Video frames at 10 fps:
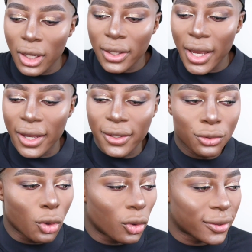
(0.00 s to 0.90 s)
Okay,
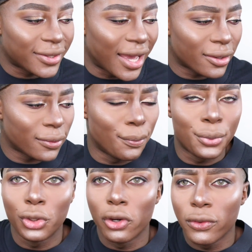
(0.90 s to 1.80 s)
that's all set.
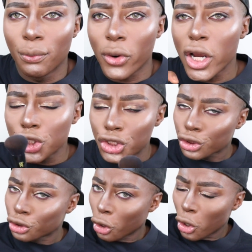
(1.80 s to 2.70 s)
Beautiful brush.
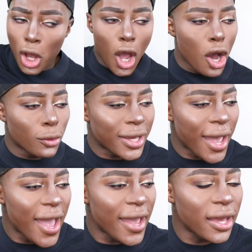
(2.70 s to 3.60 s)

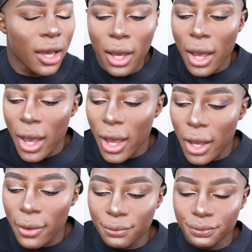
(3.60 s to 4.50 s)
Okay,
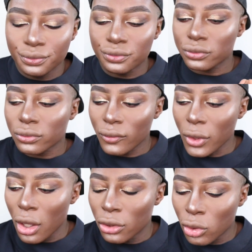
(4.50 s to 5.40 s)

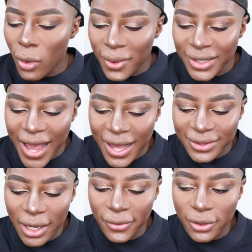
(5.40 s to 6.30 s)
so what I'm gonna
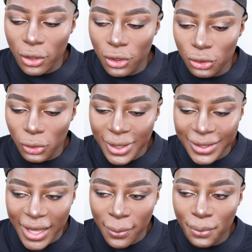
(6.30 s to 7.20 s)
add now is I'm gonna do the
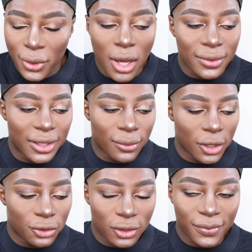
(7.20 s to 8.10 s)
lip, then I'm
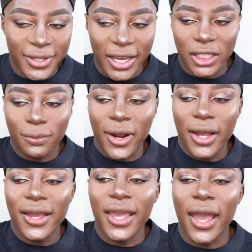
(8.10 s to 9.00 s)
gonna do some setting
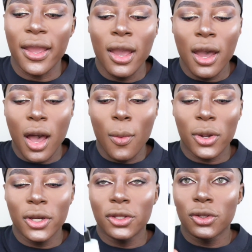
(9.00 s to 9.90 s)
spray. Okay, I'm
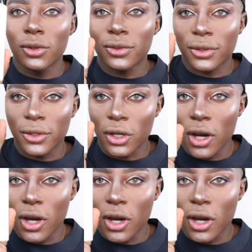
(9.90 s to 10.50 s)
gonna use the